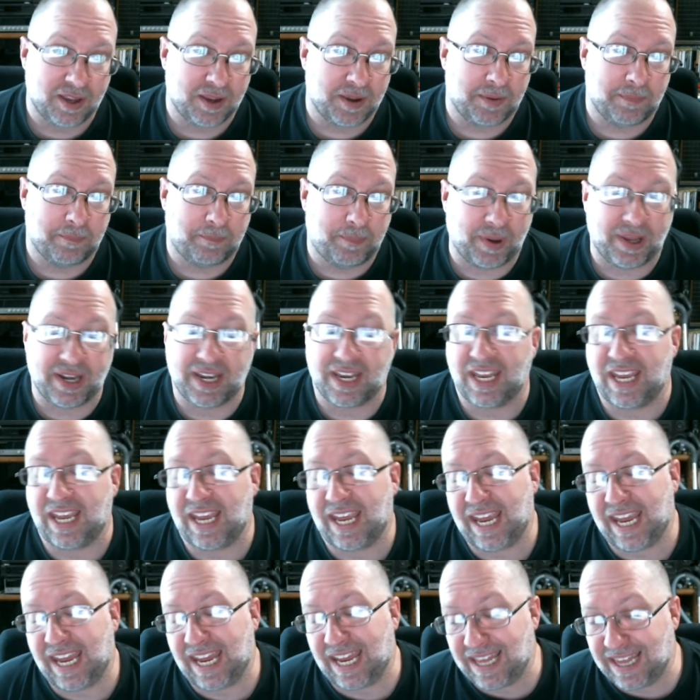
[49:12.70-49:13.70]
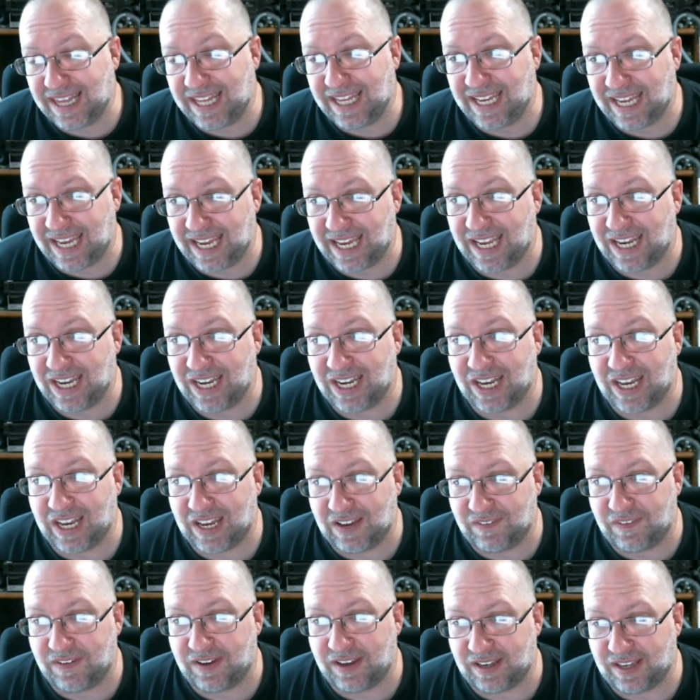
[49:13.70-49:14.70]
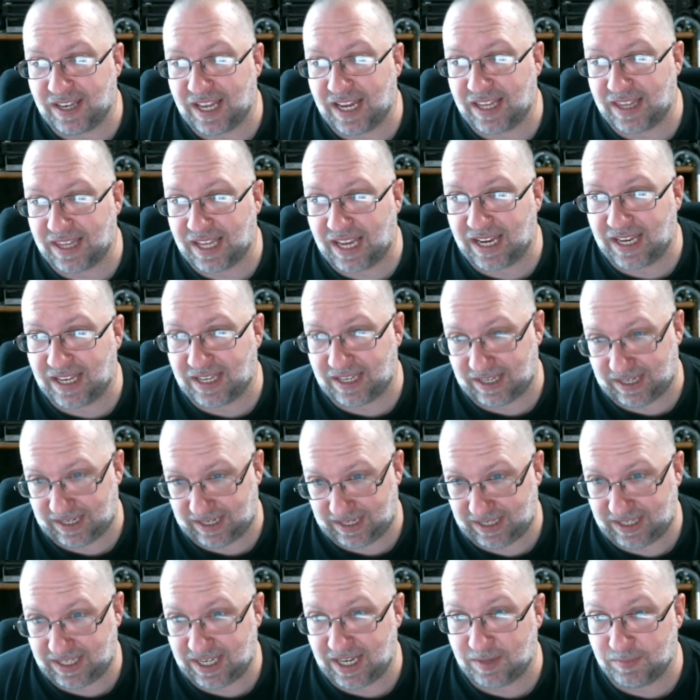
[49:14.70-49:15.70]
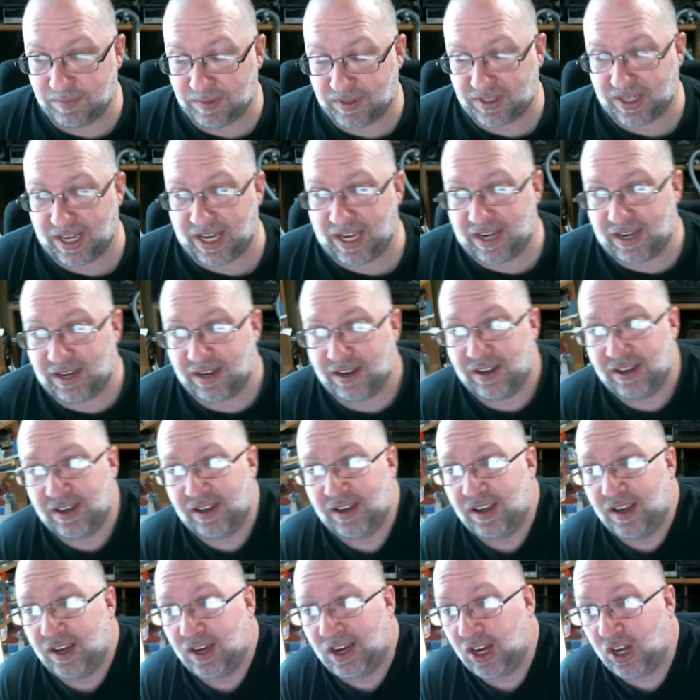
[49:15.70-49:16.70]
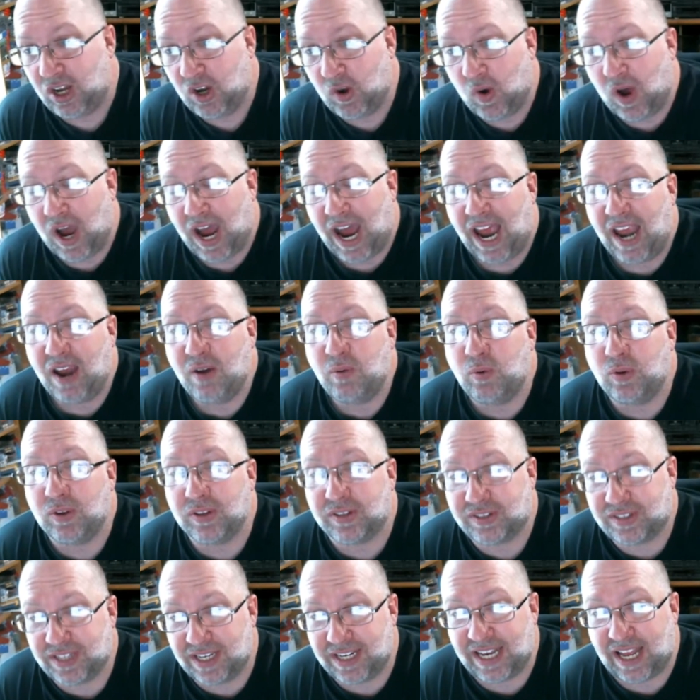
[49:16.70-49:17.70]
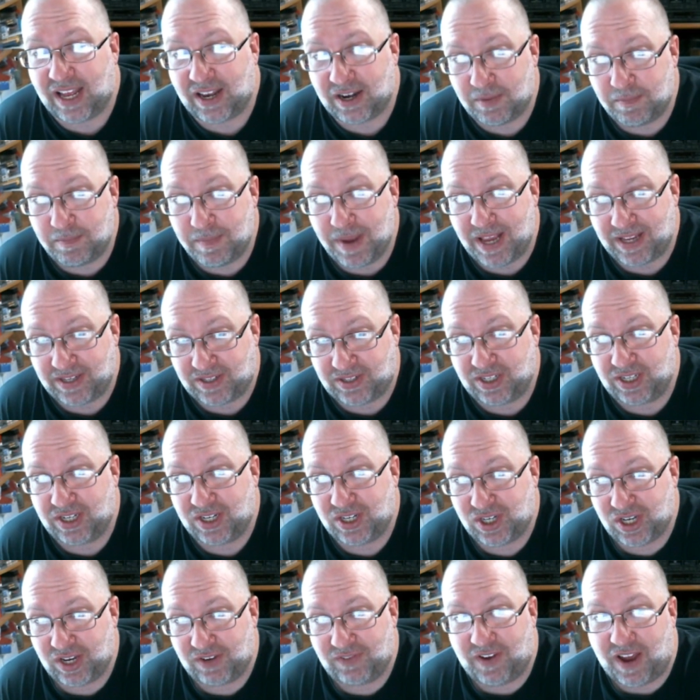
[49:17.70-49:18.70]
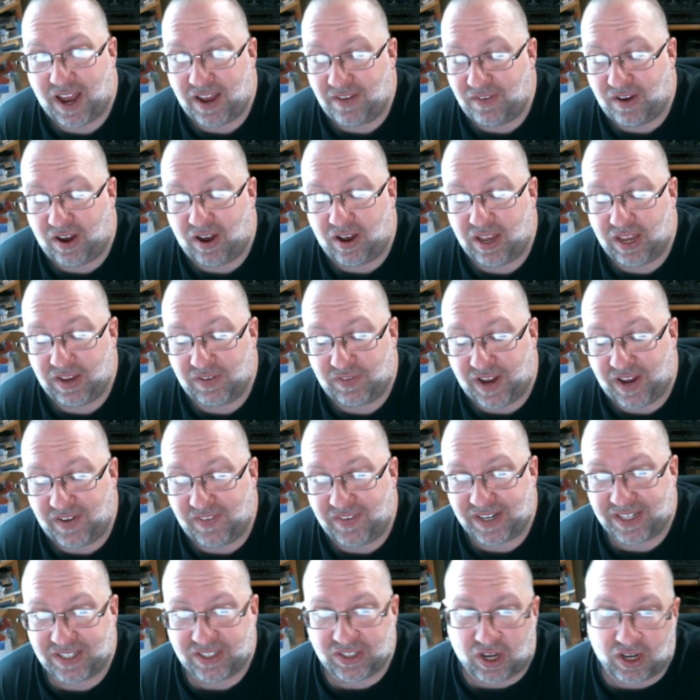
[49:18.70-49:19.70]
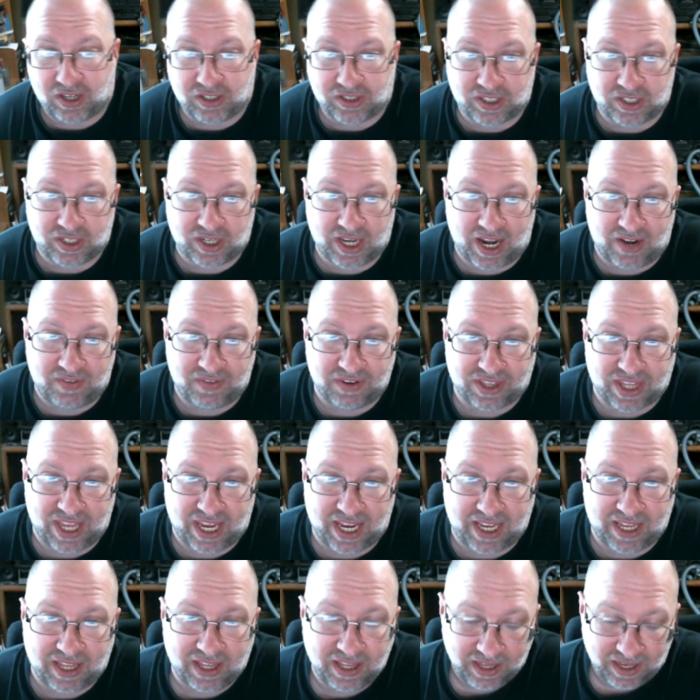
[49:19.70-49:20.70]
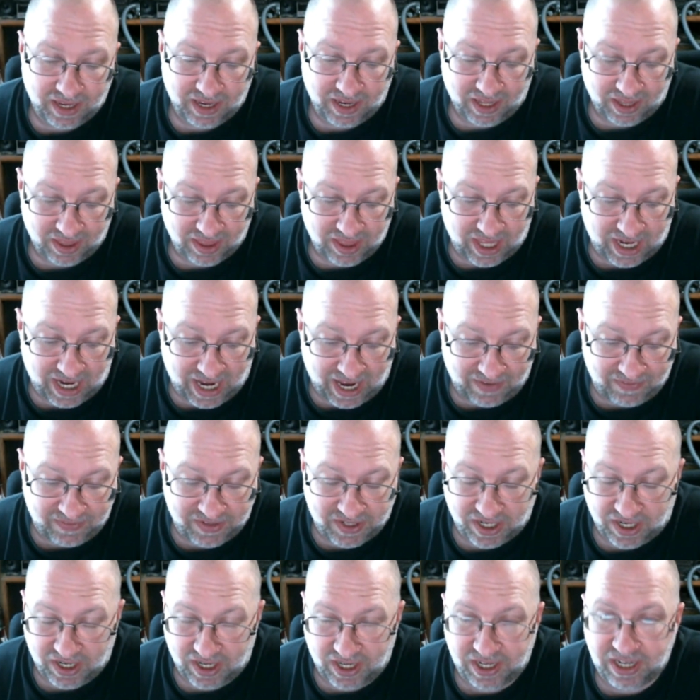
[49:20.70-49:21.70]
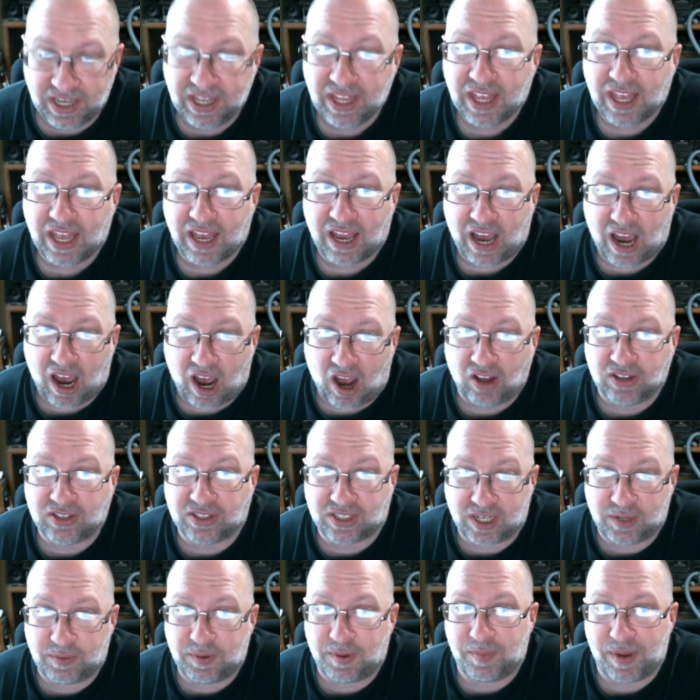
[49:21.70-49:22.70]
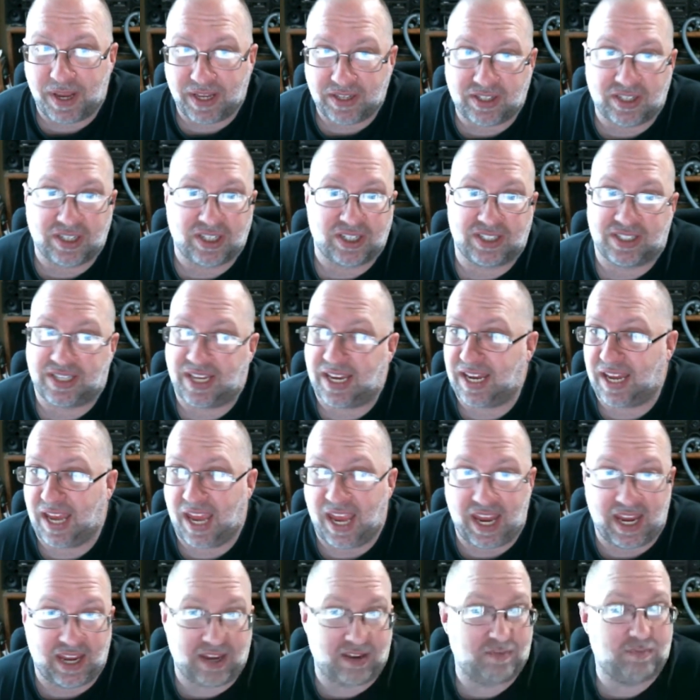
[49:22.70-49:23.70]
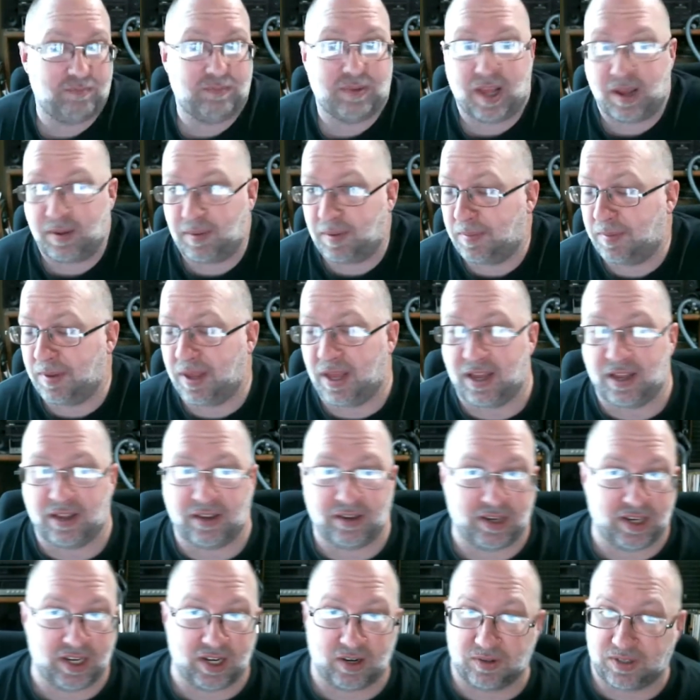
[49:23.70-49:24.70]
But in the end, if like Tim said, I will send out a message if I've exhausted everything that I've done. I'll send them a message and say, hey, blah blah blah.